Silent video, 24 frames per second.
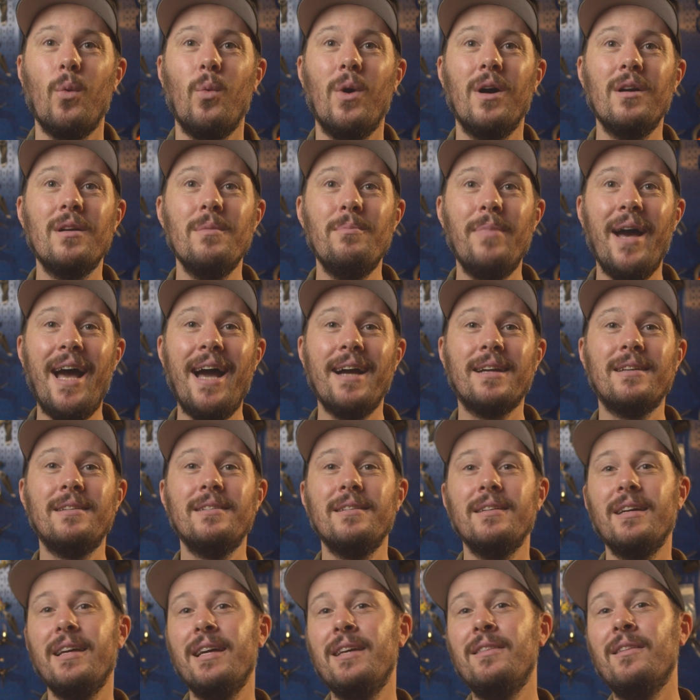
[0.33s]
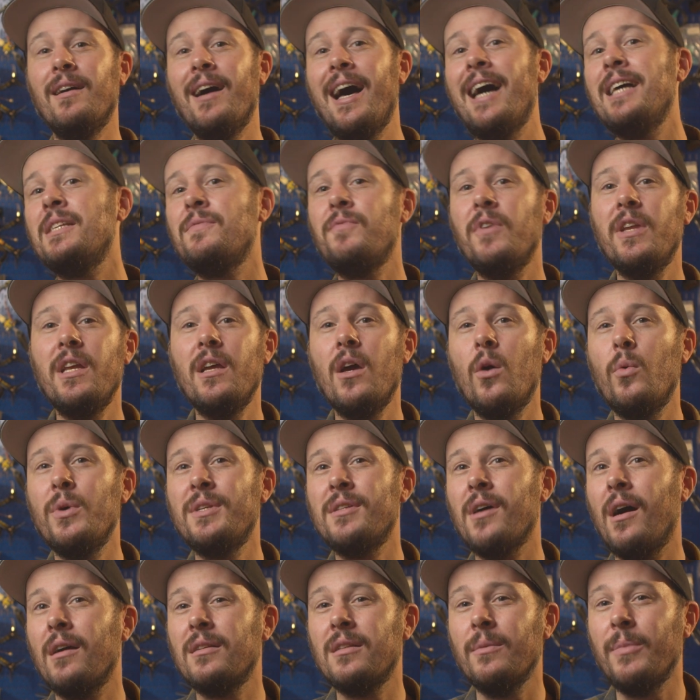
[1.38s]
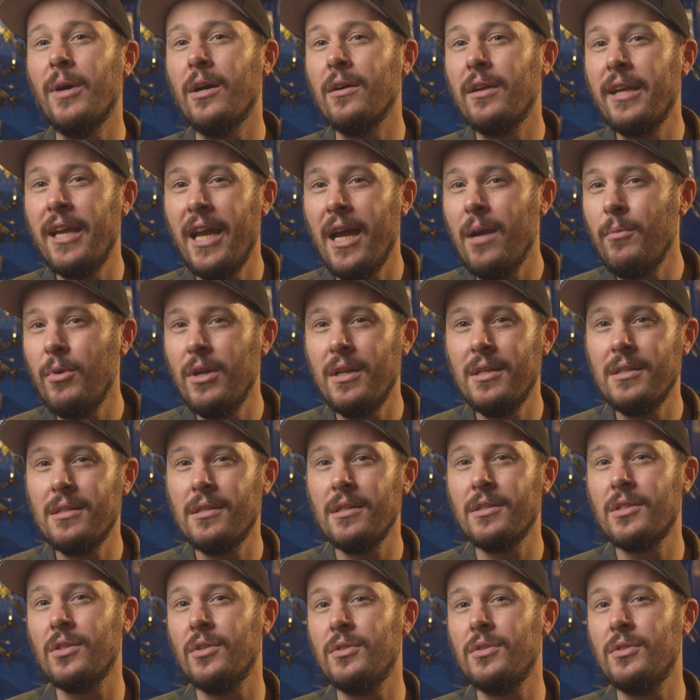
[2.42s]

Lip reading: Welcome back! In the last video we talked about cameras,